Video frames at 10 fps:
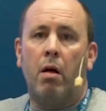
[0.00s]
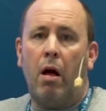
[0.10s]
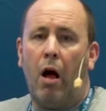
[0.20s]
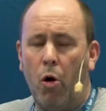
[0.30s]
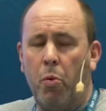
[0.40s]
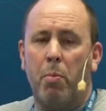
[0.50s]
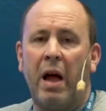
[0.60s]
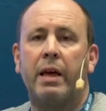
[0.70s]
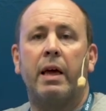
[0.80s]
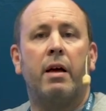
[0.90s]
open
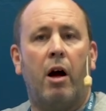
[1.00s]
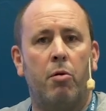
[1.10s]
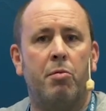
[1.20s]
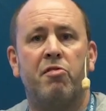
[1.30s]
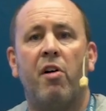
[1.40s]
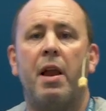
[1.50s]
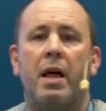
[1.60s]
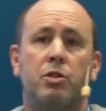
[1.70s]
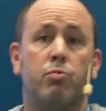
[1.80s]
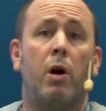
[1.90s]
banking, open
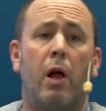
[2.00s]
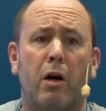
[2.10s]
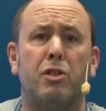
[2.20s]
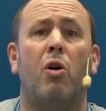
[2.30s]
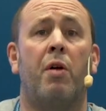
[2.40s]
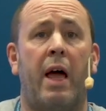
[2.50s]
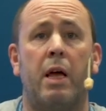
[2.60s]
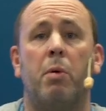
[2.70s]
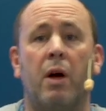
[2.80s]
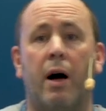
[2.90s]
finance relies on
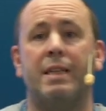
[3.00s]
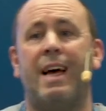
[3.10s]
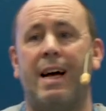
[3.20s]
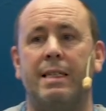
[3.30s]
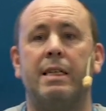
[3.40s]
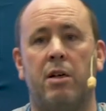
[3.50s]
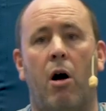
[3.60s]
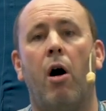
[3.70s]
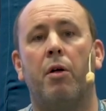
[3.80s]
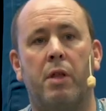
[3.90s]
APIs at its heart.